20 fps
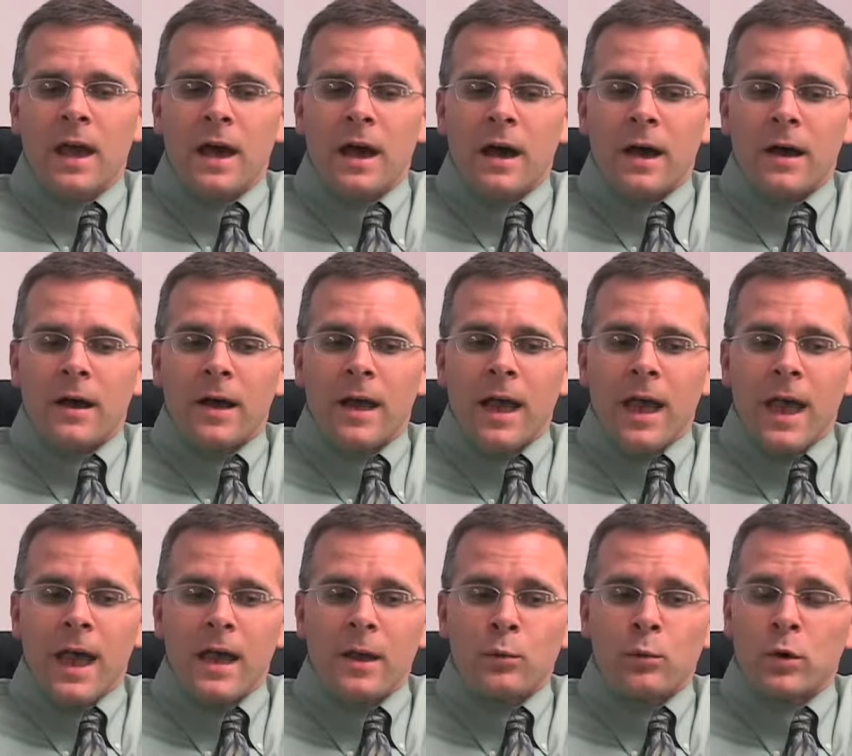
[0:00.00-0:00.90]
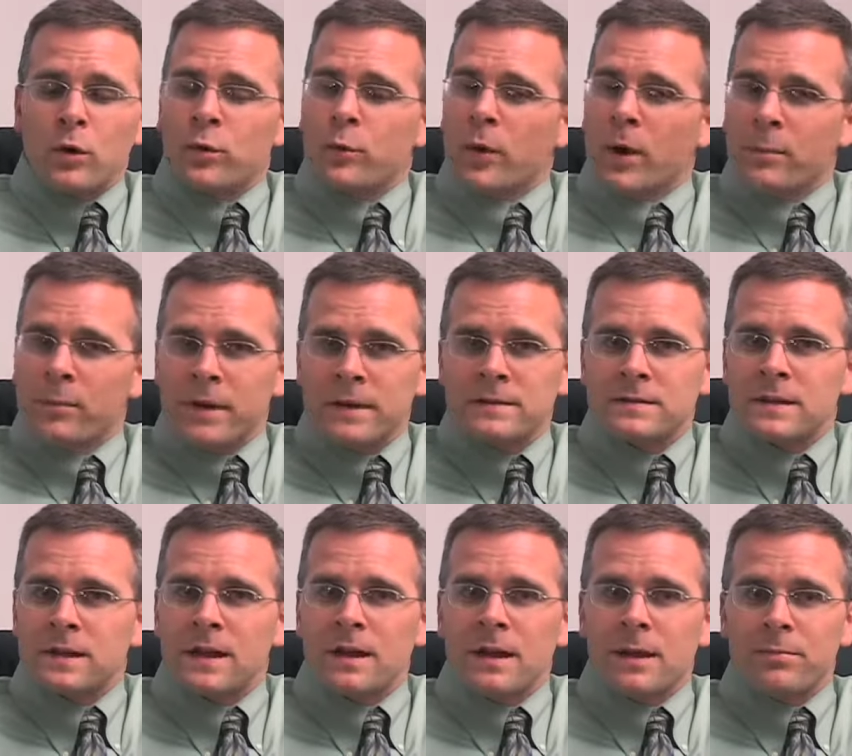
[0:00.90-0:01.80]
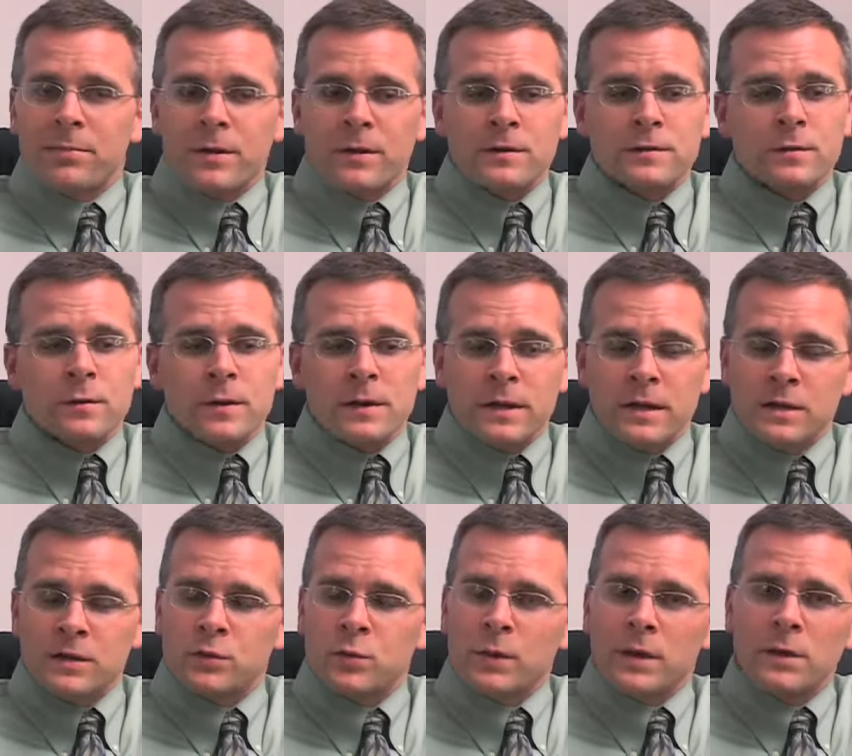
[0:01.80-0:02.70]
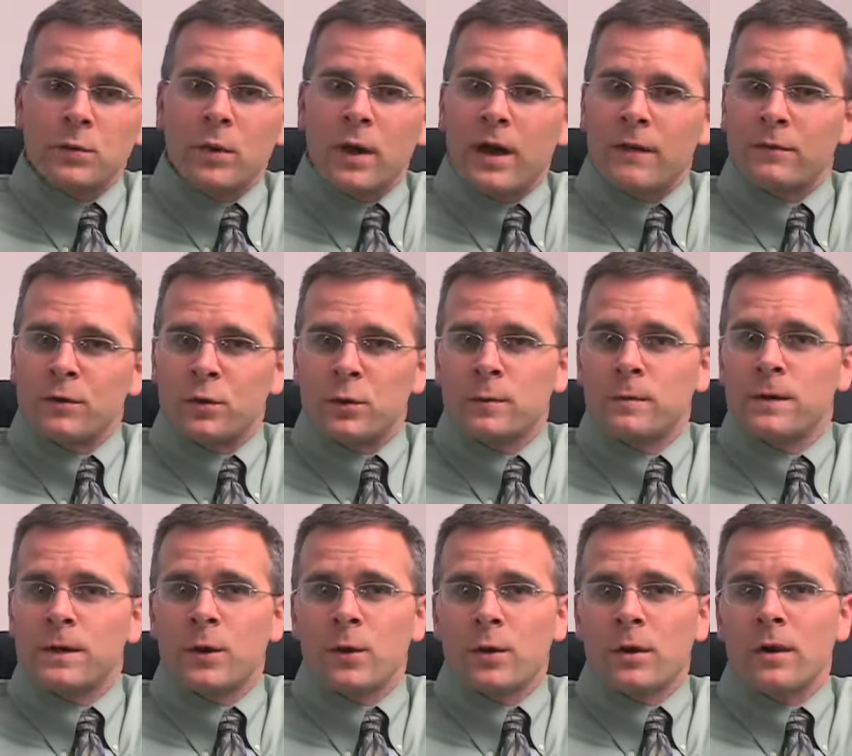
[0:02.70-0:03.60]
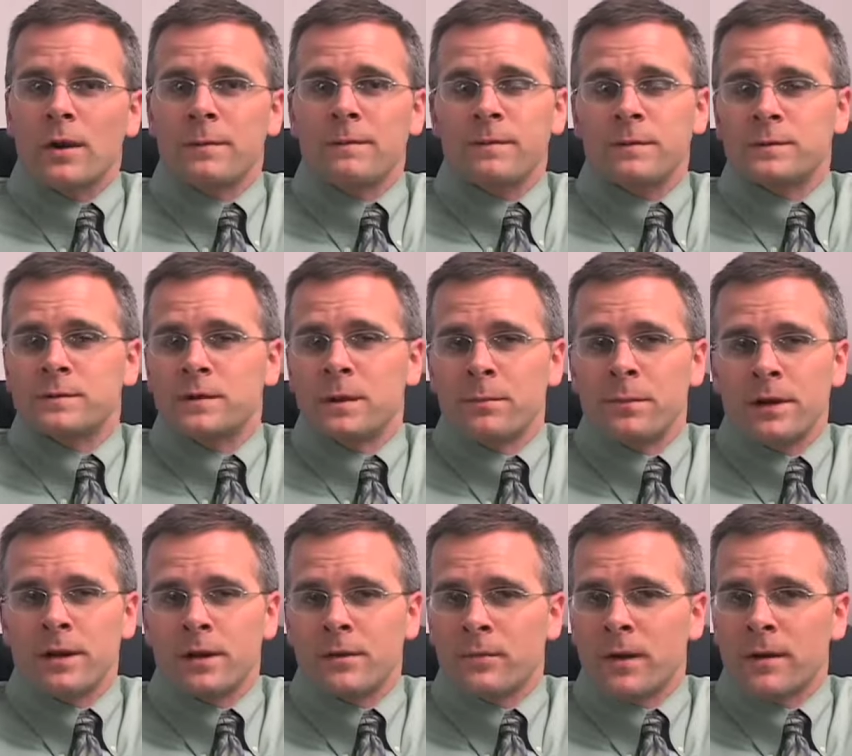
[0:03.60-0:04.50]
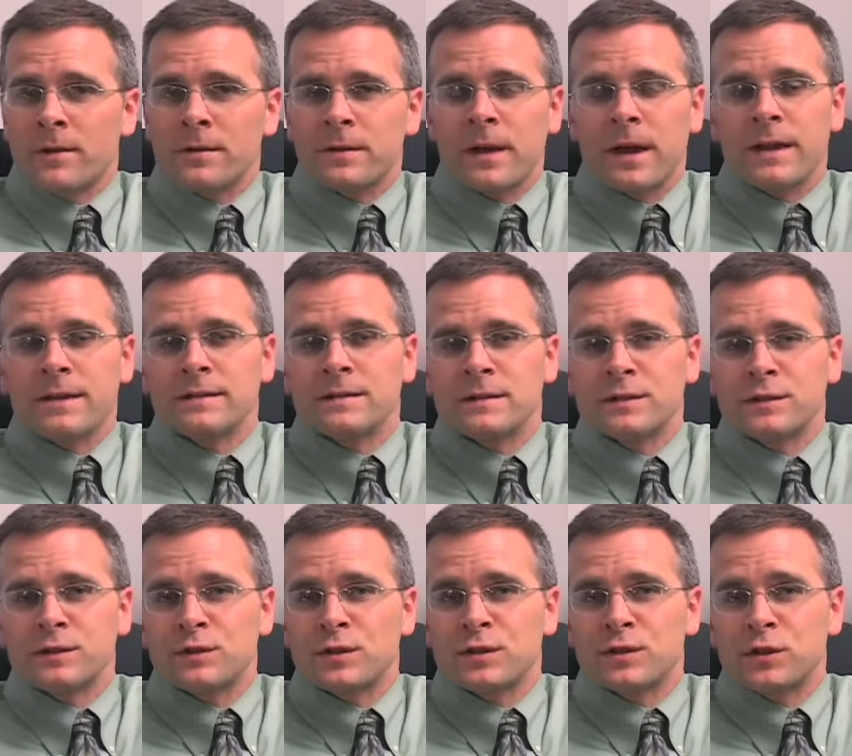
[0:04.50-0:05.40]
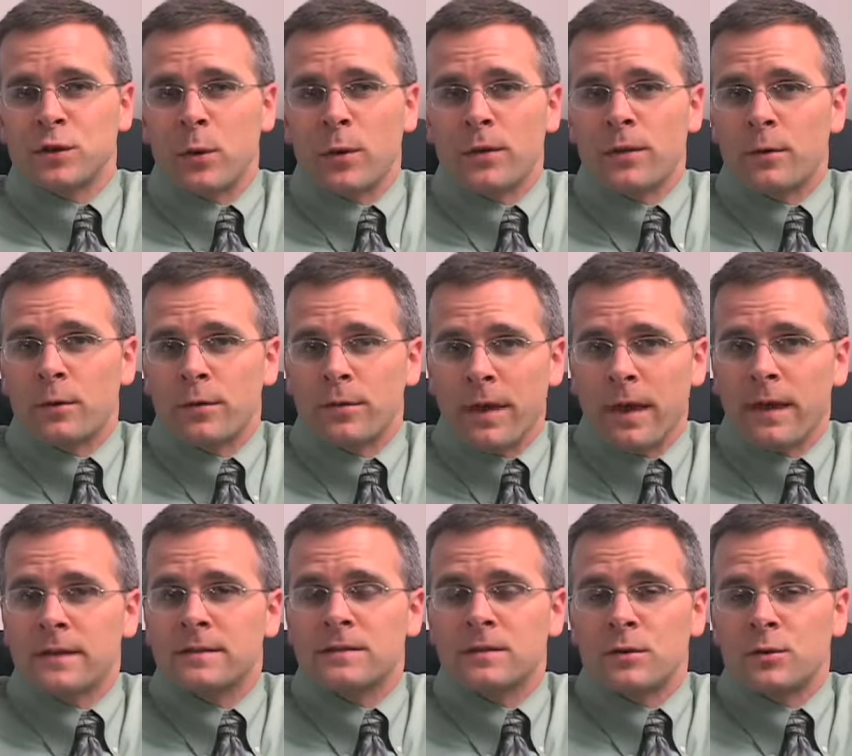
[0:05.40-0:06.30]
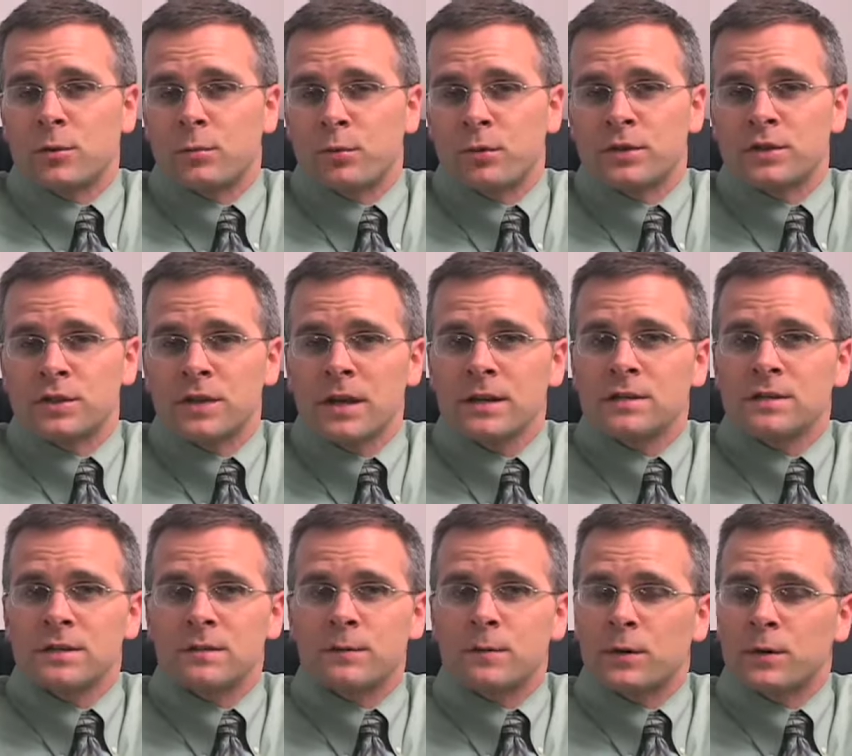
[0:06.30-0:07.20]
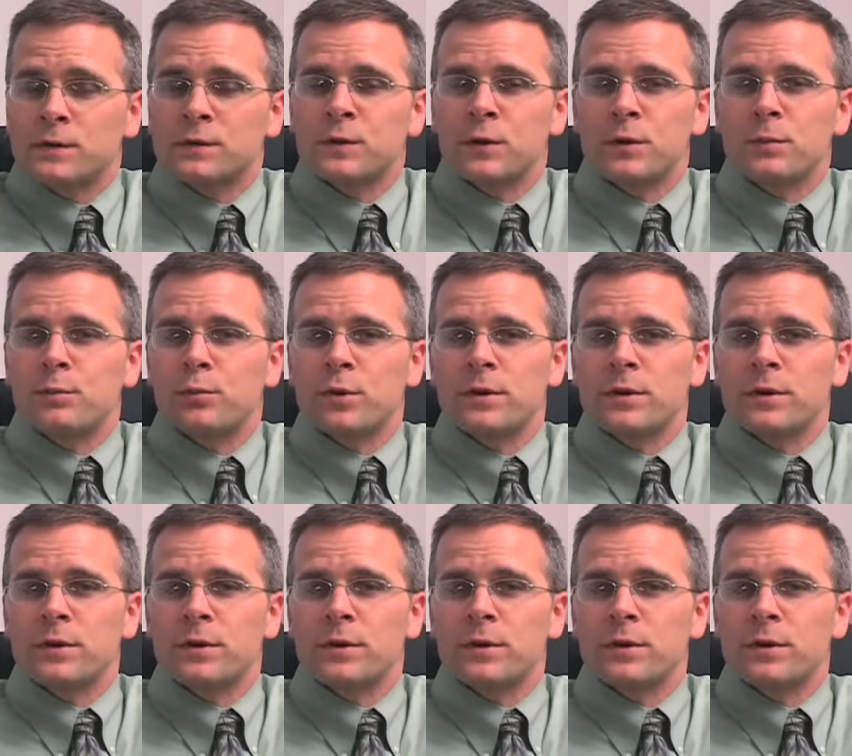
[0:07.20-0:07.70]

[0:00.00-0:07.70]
Uh, and we'll do our best to get it up there so that each week we'll have a new video clip from somebody around the diocese just showing their thanks and their appreciation for a certain